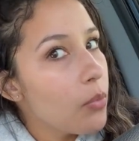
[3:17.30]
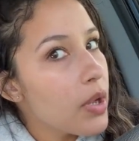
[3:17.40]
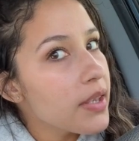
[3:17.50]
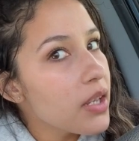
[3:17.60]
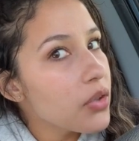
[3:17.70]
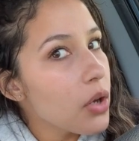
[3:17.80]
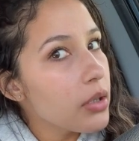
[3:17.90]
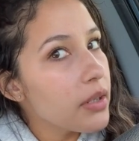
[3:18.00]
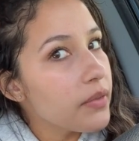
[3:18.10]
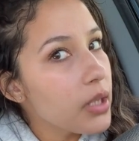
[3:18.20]
Once I start
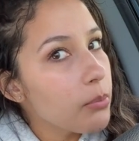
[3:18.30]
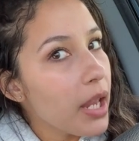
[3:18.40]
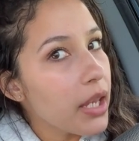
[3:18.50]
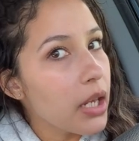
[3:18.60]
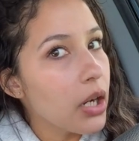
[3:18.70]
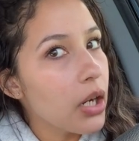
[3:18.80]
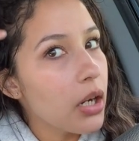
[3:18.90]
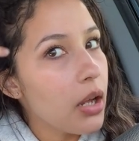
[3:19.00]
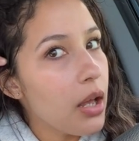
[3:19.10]
lifting my hair,